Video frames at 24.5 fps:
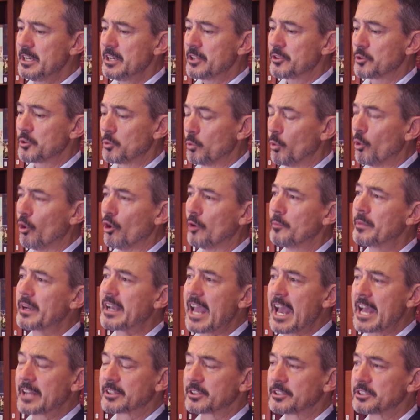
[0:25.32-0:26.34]
The war
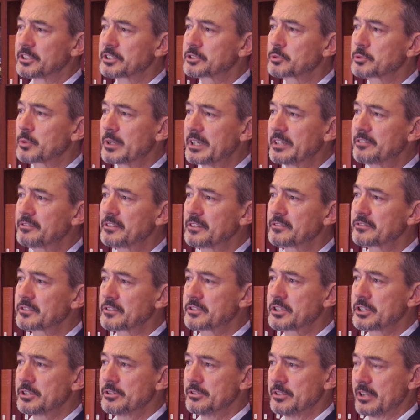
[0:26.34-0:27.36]
began on the 25th of
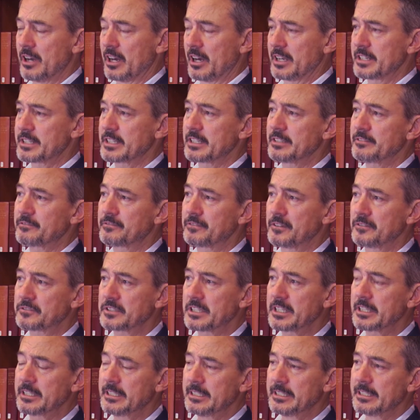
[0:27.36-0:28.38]
June
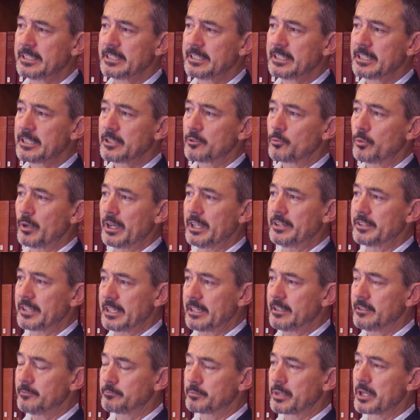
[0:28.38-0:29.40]
1950 when
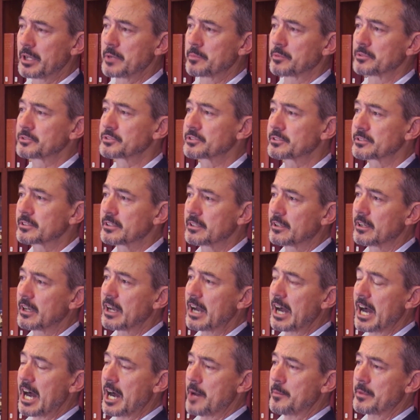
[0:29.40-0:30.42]
the People's
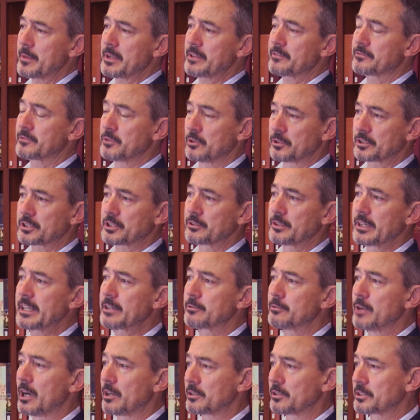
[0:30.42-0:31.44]
Army of North Korea
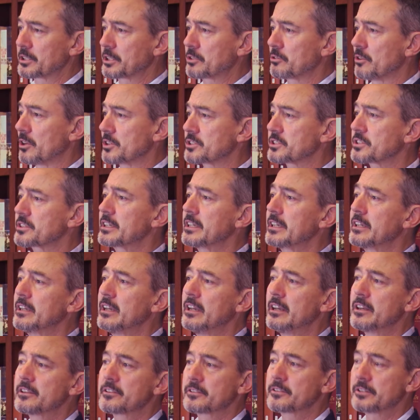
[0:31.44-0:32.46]
rolled across the
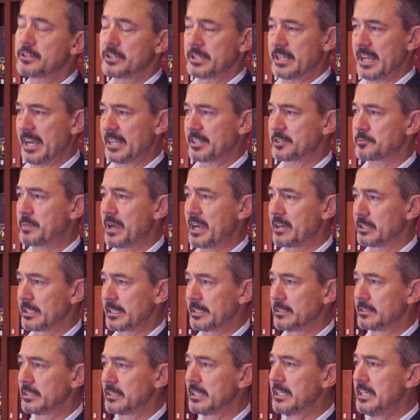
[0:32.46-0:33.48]
38th
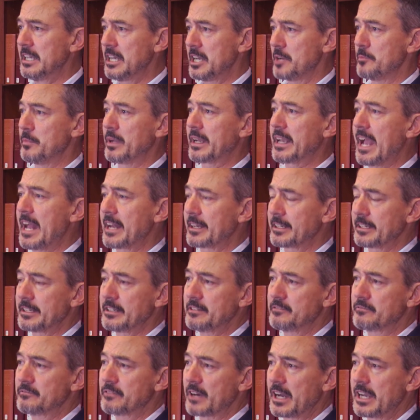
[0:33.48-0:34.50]
parallel and began an
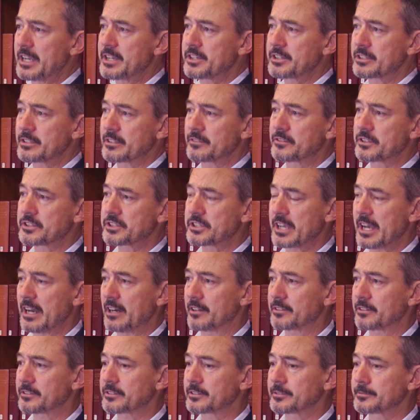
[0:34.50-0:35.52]
invasion of the
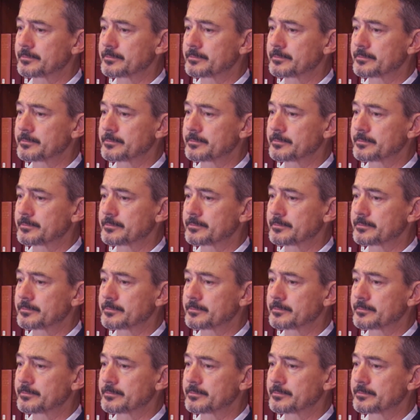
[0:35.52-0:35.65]
South.